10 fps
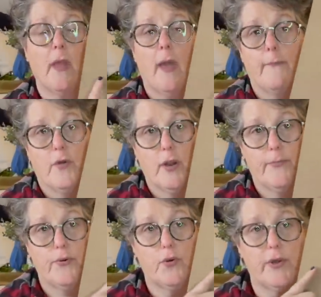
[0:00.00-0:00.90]
I'm gonna
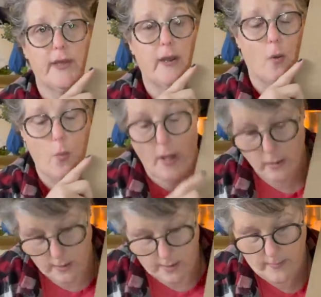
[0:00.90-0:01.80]
put a
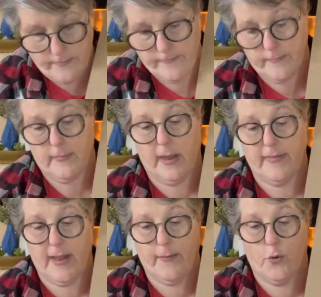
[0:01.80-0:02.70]
welcome and
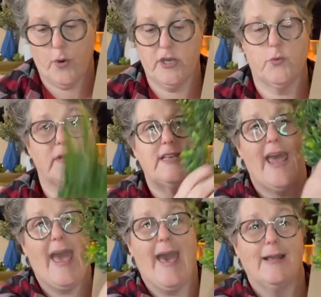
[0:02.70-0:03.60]
then I'm going to
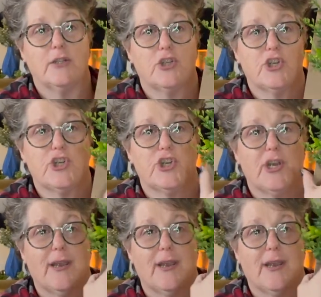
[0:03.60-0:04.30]
attach